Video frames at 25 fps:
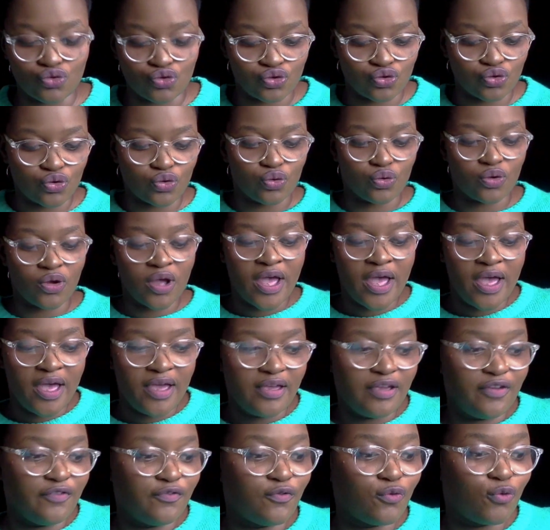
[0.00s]
So
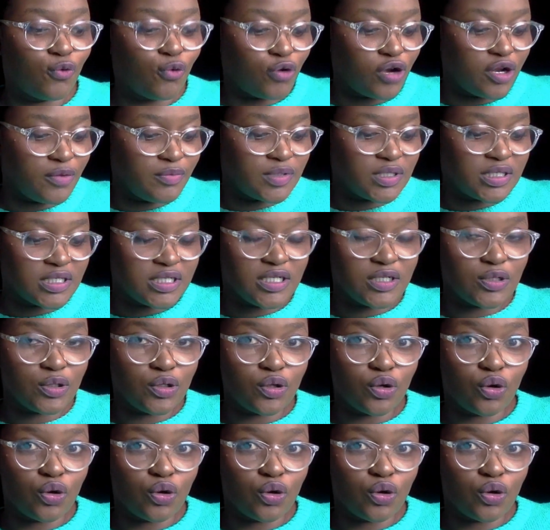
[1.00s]
if ukhula emzini